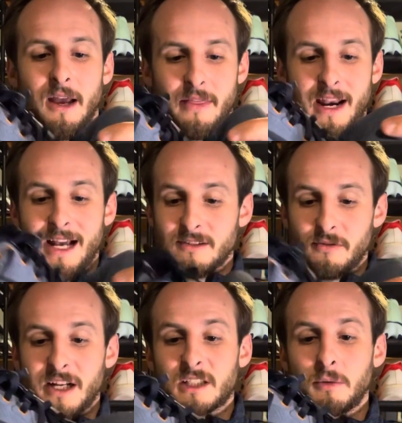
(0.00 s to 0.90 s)
that has a
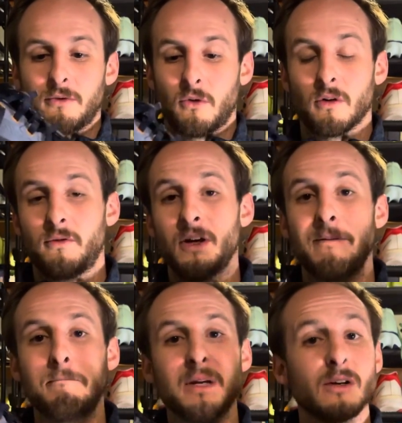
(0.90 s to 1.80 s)
flexible forefoot
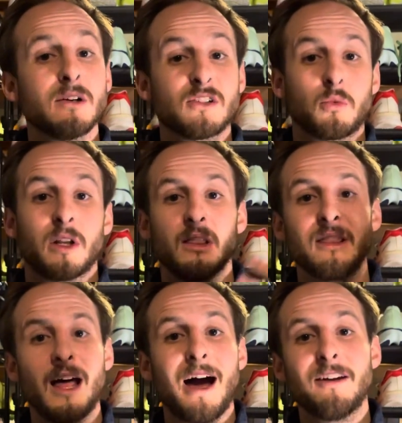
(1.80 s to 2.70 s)
mirrors what a
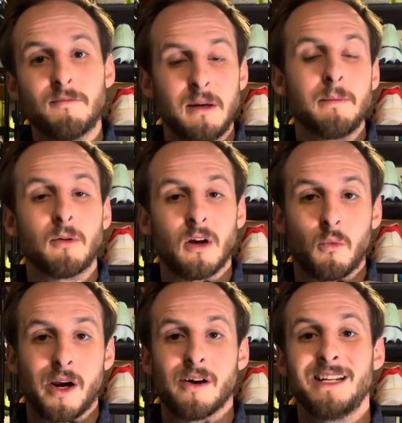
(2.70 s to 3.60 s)
lot of people are
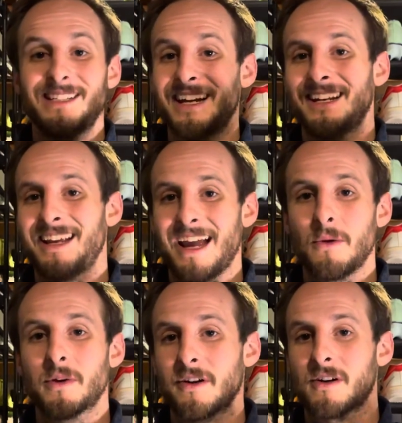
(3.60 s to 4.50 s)
wearing day to day
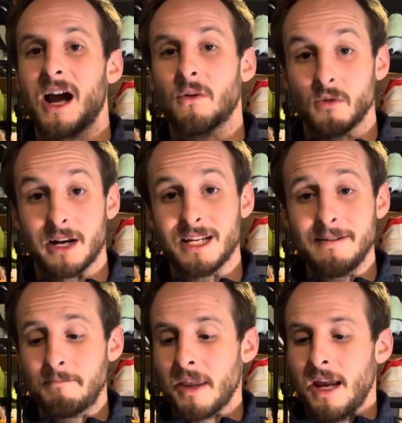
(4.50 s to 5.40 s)
when they're not
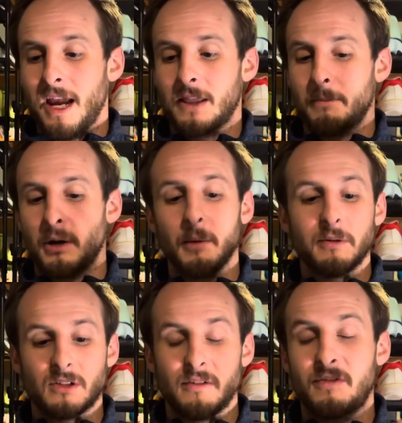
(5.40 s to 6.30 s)
running. And the
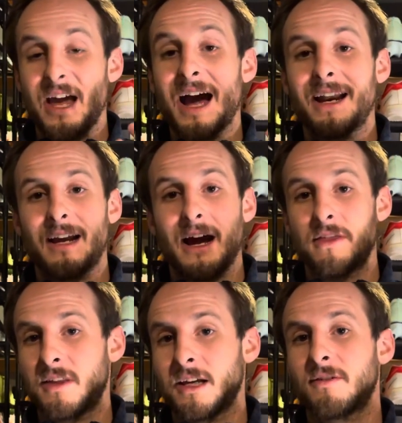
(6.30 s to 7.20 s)
purpose of that, I
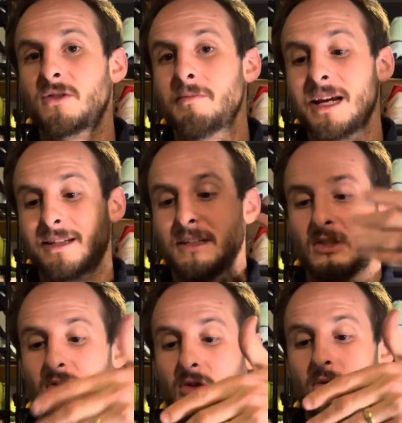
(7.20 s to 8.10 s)
think, makes it
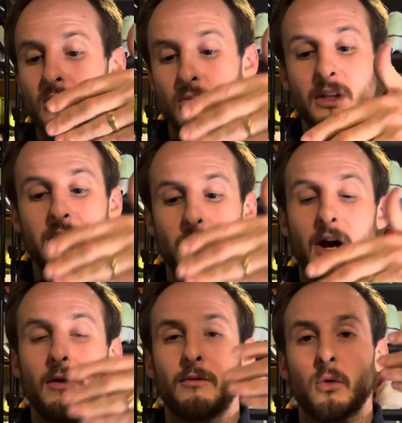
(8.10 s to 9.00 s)
suit really
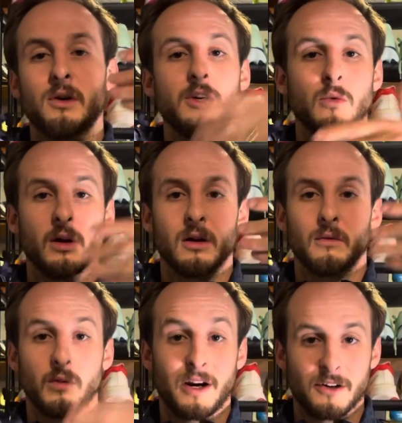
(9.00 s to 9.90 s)
well for newer
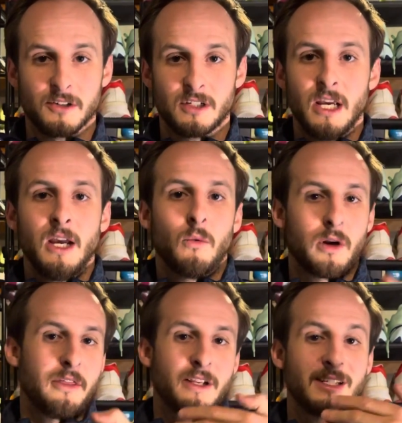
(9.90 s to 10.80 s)
runners. One
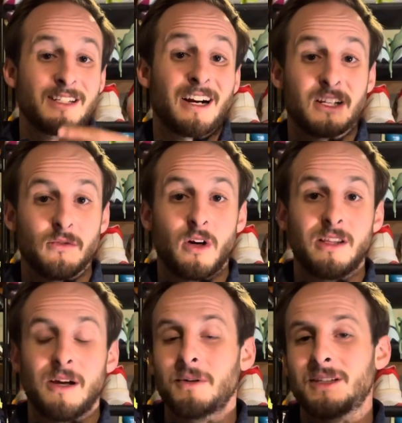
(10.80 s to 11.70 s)
of the things at Doctors of
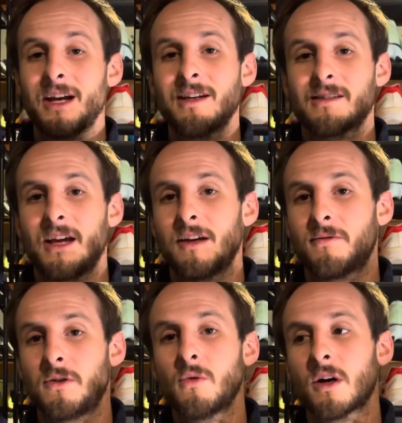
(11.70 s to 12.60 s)
Running that we say is that
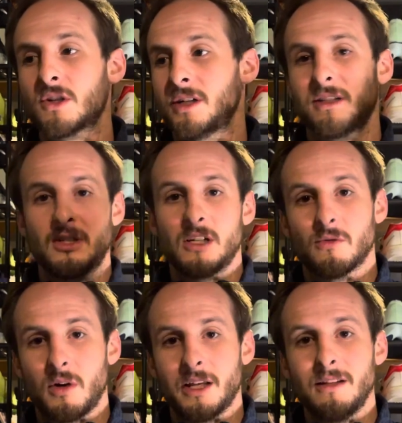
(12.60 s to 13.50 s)
if you are transitioning to
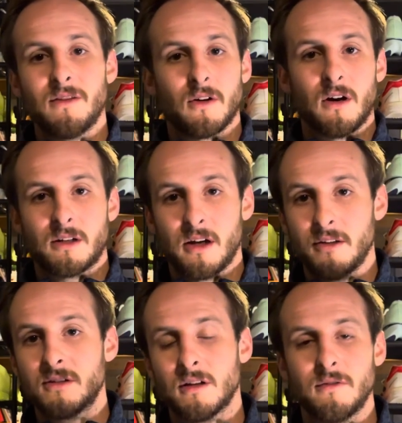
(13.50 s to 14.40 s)
running, there are
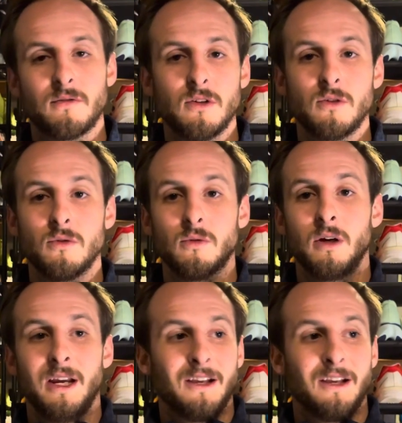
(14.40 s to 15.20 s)
tons of new